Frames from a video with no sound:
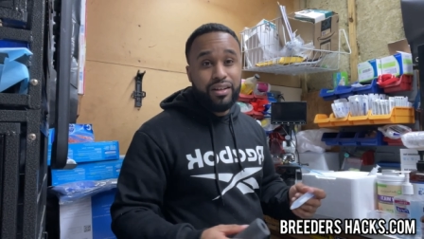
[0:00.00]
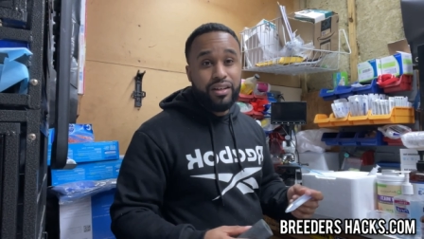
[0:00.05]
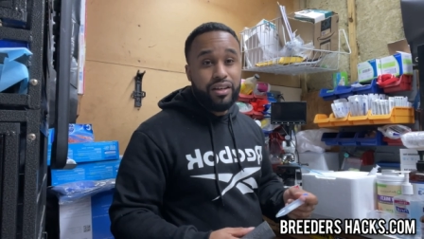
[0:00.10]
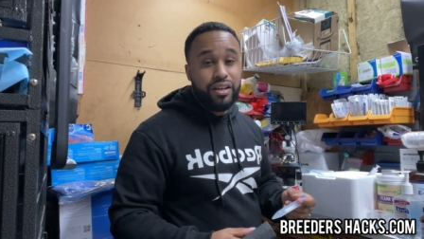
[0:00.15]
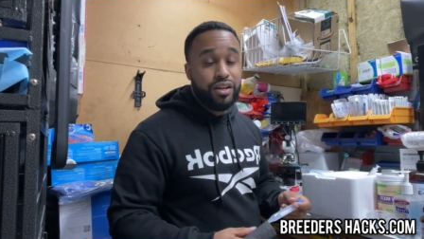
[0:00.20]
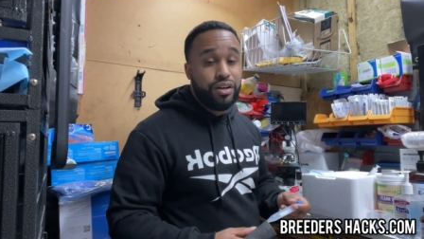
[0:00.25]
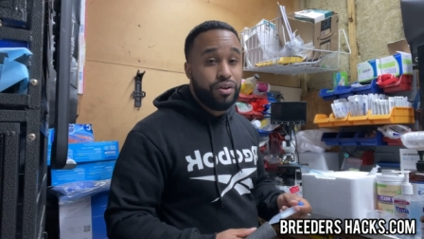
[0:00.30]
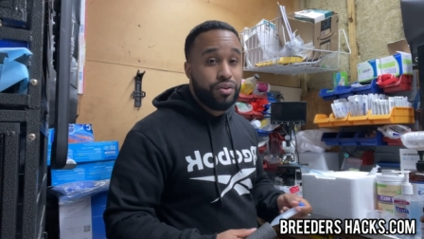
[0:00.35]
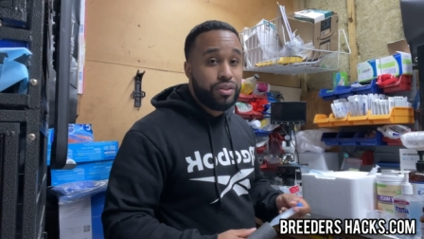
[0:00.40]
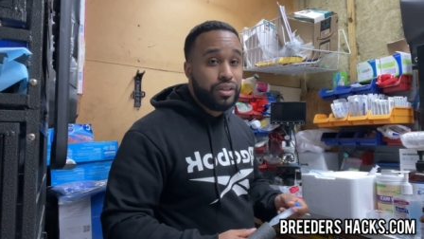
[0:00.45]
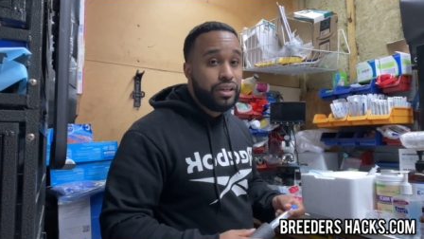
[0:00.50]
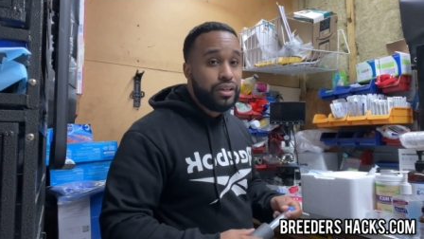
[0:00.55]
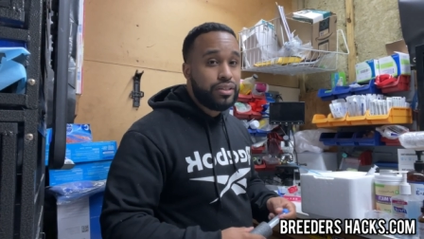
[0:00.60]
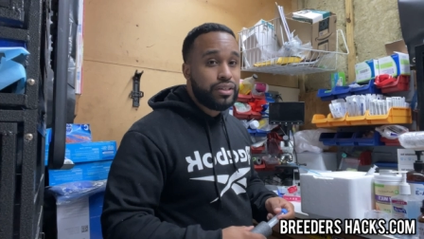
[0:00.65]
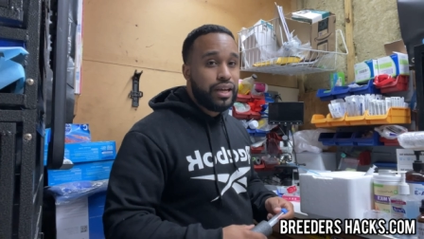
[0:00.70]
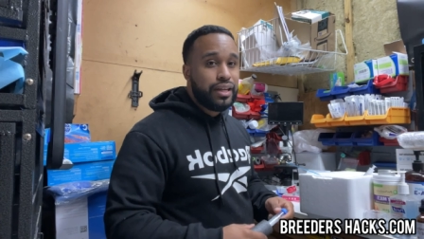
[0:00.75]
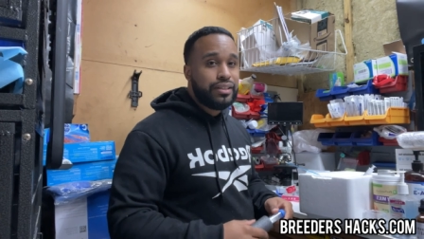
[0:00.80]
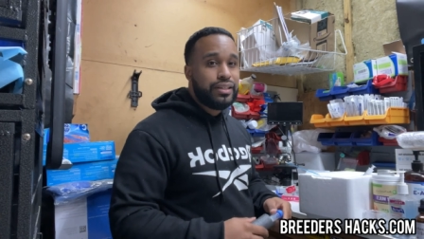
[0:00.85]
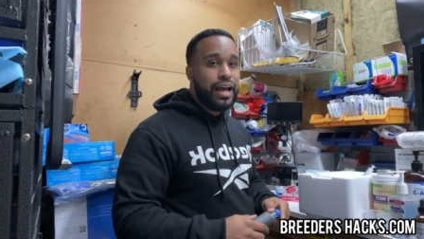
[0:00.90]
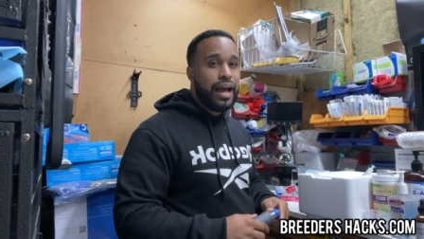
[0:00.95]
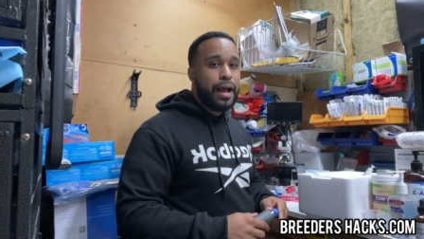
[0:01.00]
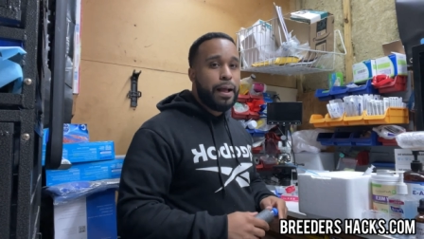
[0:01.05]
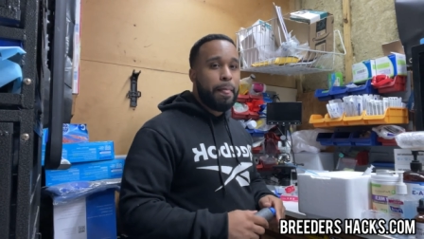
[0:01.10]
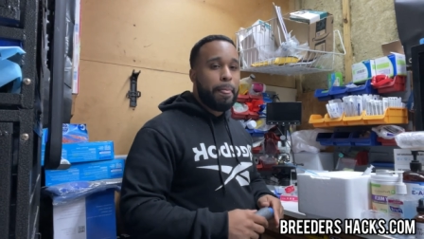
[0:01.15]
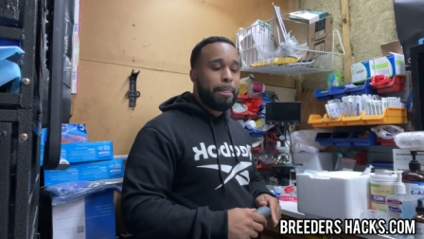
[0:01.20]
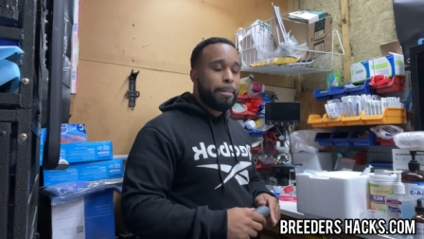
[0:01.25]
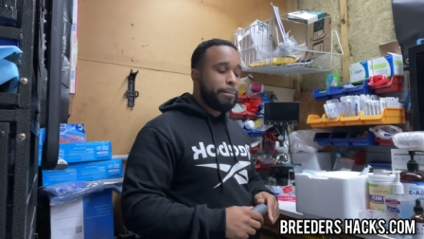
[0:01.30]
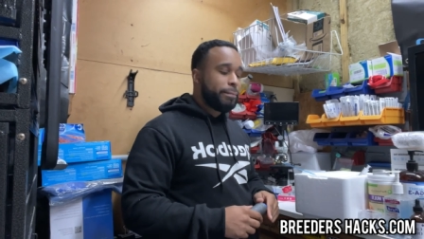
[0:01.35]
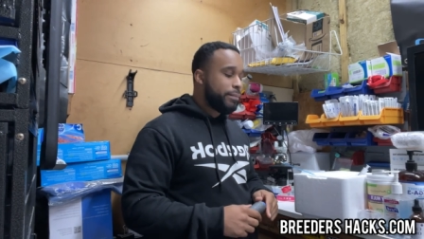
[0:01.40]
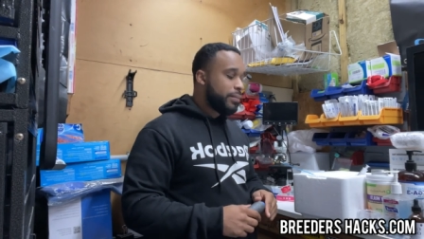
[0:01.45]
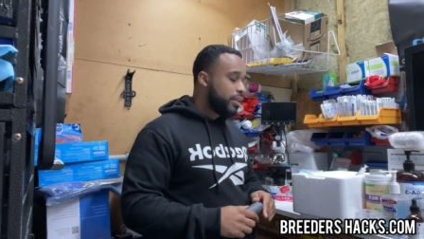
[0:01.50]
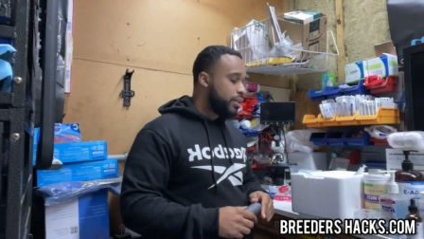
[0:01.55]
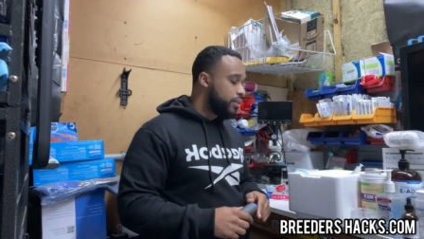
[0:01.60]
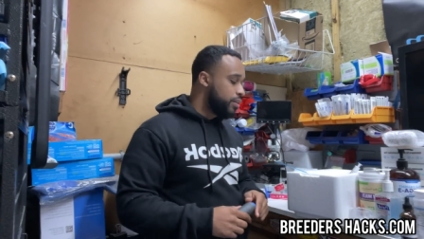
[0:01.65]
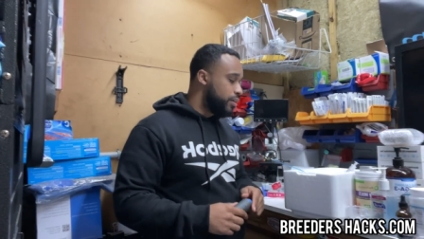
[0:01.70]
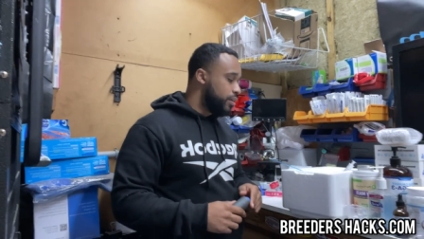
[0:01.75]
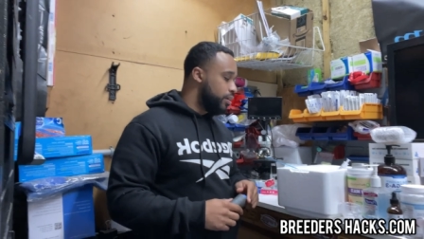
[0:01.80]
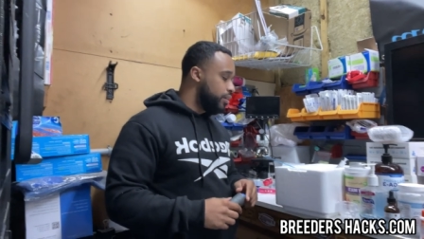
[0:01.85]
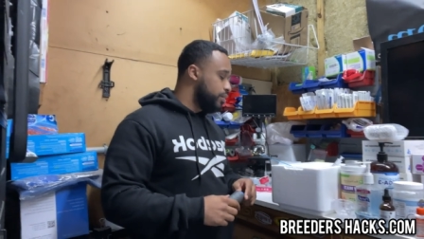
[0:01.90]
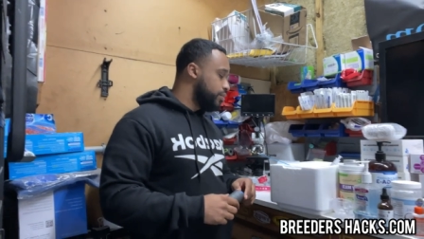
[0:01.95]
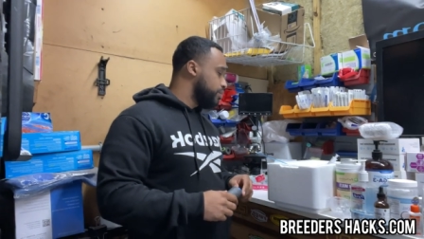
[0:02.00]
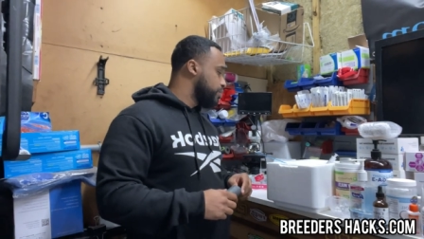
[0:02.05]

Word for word: you know, things like that, you know?